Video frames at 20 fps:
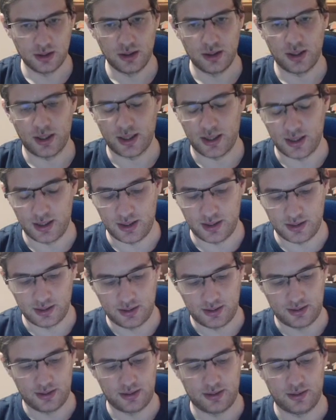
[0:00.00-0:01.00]

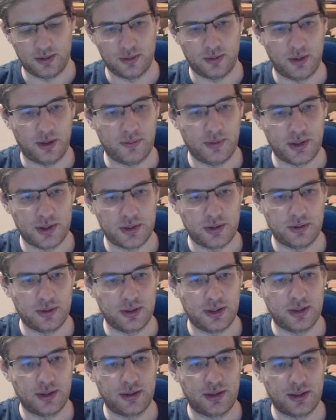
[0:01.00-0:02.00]
And, you know, eventually
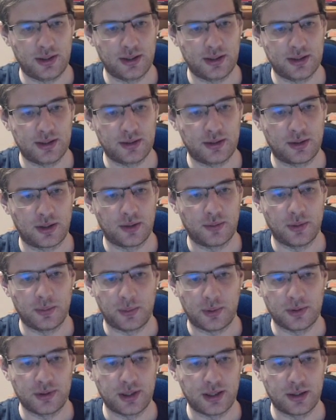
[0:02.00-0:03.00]
the thing is that, okay, we
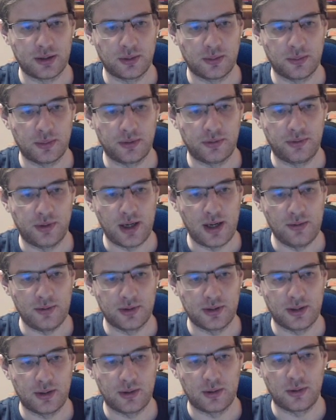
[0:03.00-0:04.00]
protect on b5
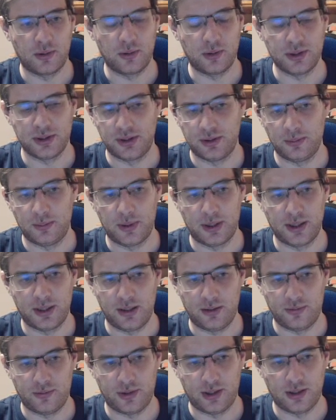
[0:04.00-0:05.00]
and our goal is to
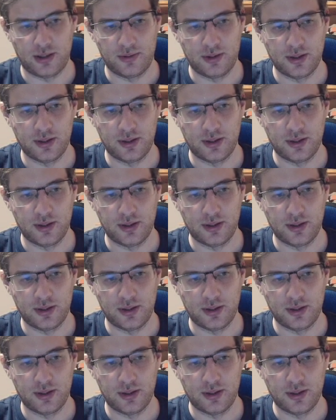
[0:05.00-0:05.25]
play a5